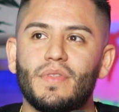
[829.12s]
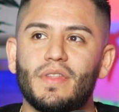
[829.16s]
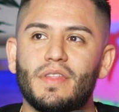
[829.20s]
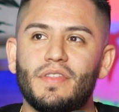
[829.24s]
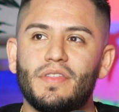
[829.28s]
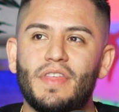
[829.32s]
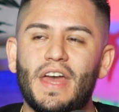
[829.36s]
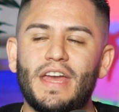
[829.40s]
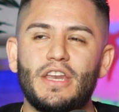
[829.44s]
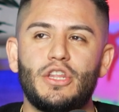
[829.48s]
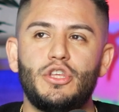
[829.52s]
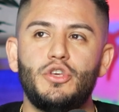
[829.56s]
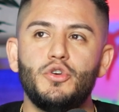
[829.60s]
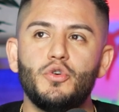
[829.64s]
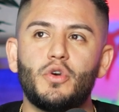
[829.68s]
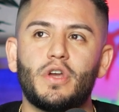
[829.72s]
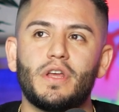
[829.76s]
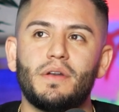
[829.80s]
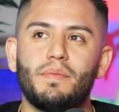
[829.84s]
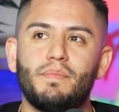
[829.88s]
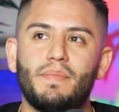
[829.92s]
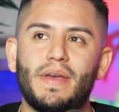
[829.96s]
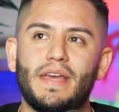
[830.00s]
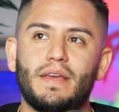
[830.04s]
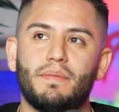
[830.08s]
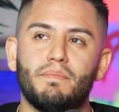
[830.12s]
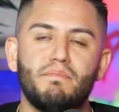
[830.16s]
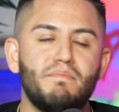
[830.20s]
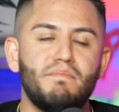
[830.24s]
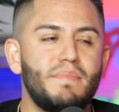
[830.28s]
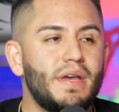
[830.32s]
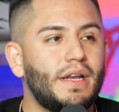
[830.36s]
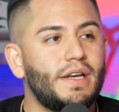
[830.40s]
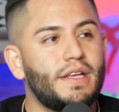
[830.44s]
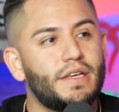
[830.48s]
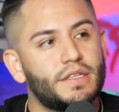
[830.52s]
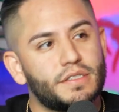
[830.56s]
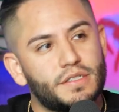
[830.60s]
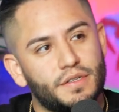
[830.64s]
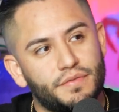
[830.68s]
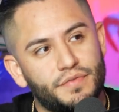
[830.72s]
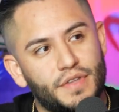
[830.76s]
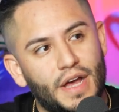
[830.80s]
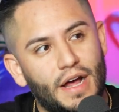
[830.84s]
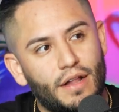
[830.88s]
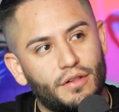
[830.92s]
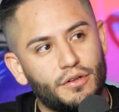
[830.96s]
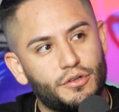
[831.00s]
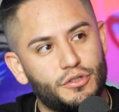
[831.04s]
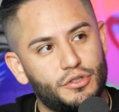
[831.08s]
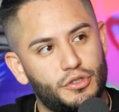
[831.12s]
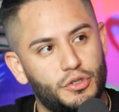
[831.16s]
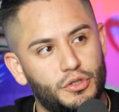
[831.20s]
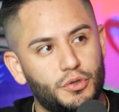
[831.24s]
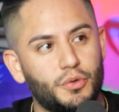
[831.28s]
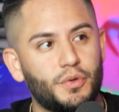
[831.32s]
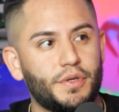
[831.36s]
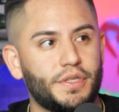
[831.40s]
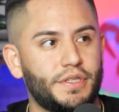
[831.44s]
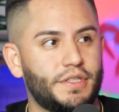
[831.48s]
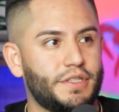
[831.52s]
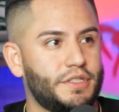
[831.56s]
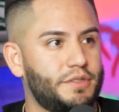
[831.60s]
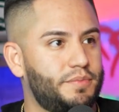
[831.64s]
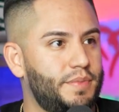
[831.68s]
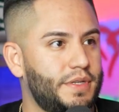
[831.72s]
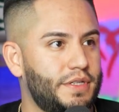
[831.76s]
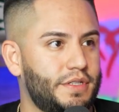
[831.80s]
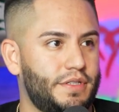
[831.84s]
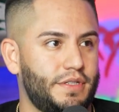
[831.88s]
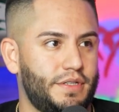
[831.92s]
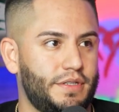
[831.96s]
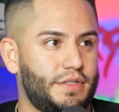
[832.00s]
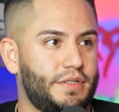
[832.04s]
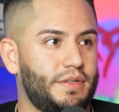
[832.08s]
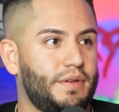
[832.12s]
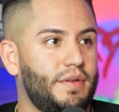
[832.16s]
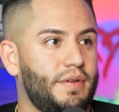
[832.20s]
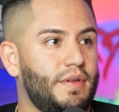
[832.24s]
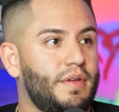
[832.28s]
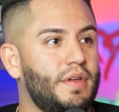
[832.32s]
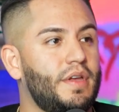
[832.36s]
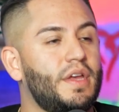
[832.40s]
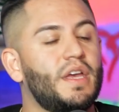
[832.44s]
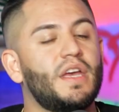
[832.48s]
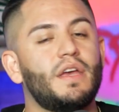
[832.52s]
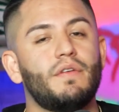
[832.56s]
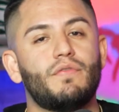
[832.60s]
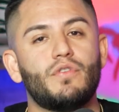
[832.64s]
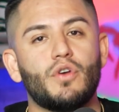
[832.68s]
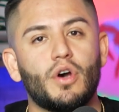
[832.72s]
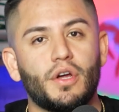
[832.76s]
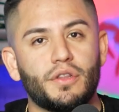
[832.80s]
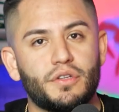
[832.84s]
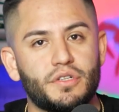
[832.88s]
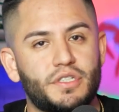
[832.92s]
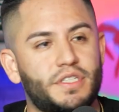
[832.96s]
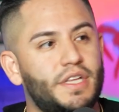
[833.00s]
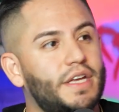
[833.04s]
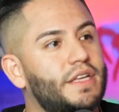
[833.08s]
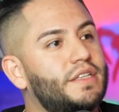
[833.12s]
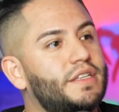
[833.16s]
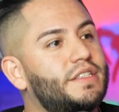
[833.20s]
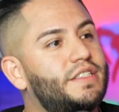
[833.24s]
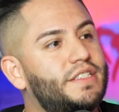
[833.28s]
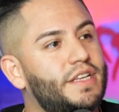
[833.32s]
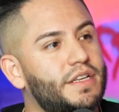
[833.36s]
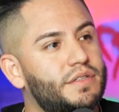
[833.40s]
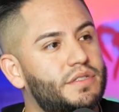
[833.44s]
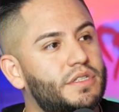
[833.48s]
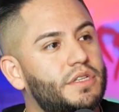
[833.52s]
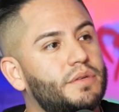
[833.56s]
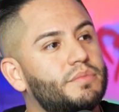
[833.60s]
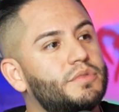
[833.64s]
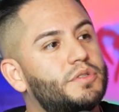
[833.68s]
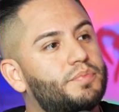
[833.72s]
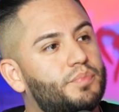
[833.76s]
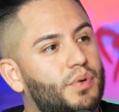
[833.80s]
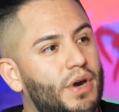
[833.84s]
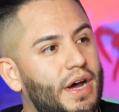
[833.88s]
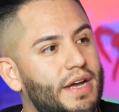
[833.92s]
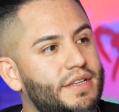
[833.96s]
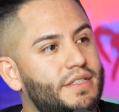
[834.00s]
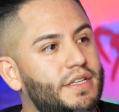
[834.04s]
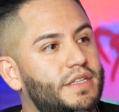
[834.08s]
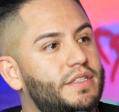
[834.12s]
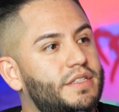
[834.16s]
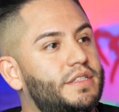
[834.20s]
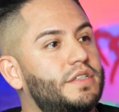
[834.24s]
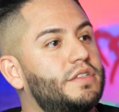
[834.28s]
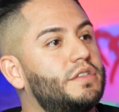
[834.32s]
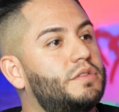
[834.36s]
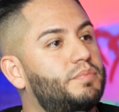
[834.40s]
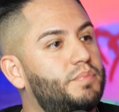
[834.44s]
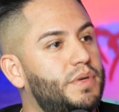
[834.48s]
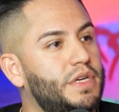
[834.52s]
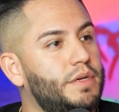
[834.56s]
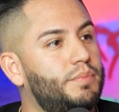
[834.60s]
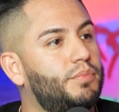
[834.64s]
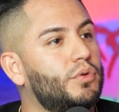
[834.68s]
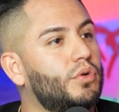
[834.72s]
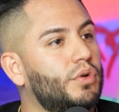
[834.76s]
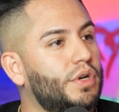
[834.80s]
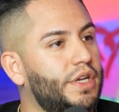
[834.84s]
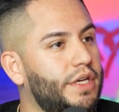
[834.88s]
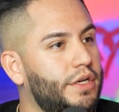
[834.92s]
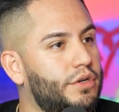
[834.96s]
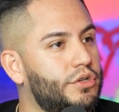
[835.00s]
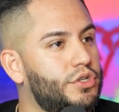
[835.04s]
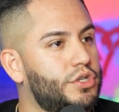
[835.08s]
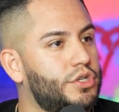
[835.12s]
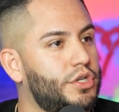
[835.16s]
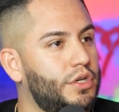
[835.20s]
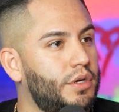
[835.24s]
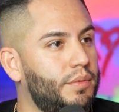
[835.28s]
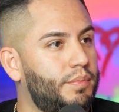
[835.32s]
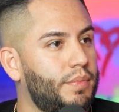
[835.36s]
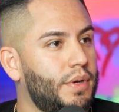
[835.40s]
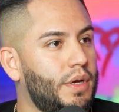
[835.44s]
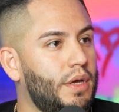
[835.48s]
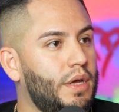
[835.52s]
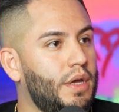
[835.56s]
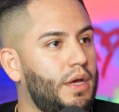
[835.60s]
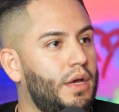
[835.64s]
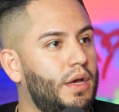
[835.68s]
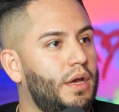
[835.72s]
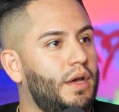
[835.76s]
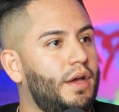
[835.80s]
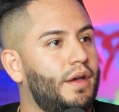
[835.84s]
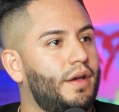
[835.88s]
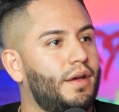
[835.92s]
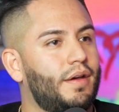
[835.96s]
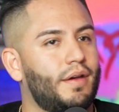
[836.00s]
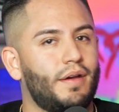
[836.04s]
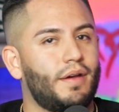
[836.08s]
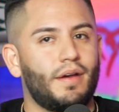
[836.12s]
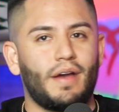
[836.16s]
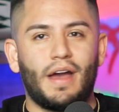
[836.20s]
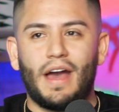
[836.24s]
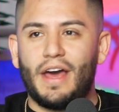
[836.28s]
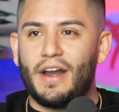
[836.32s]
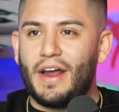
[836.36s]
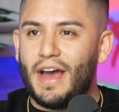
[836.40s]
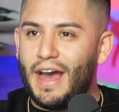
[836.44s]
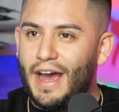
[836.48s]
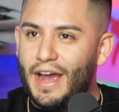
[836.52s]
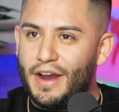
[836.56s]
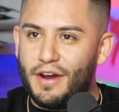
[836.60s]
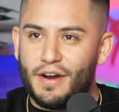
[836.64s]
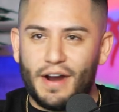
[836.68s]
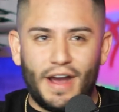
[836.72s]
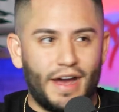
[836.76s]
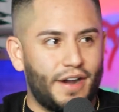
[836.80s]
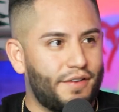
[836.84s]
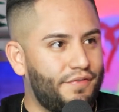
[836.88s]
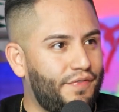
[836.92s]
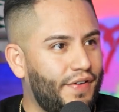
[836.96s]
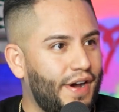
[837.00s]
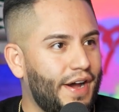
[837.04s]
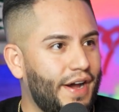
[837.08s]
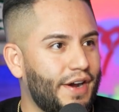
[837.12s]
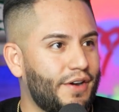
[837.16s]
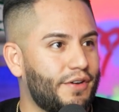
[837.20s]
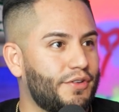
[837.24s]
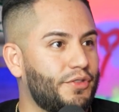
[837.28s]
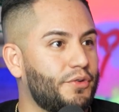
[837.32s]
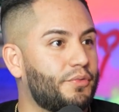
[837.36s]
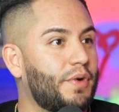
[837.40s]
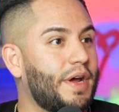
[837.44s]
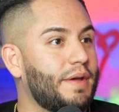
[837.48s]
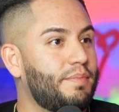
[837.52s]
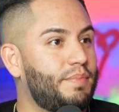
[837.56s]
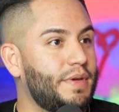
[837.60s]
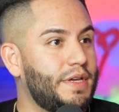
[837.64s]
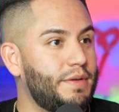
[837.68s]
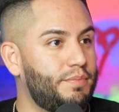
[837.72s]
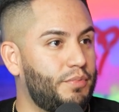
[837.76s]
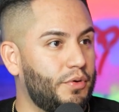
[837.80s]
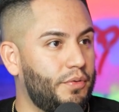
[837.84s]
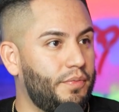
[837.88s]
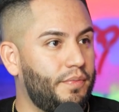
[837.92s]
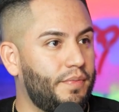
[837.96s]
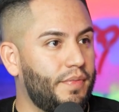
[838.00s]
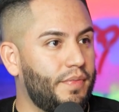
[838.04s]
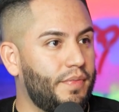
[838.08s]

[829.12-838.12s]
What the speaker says: that you can make millions of dollars doing this business. If you understand systems, processes, people, leadership, how to hire, how to fire the right people.